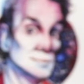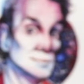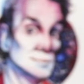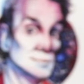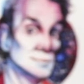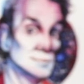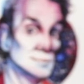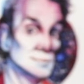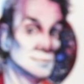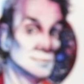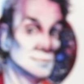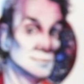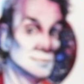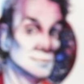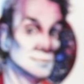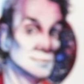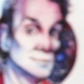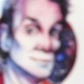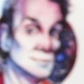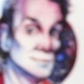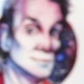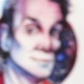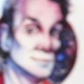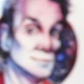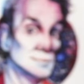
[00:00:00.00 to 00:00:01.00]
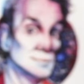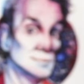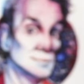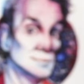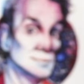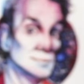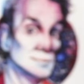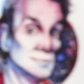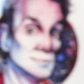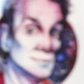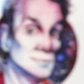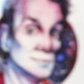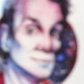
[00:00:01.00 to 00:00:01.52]

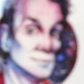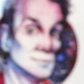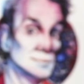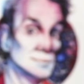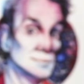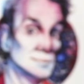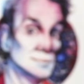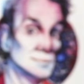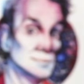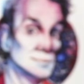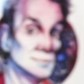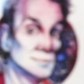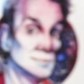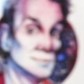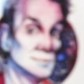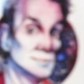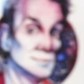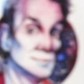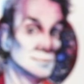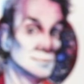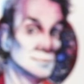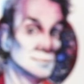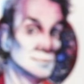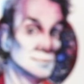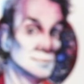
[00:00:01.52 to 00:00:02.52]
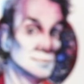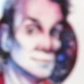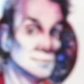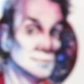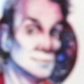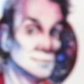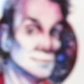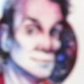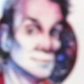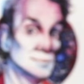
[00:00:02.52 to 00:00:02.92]
The person shown says nothing.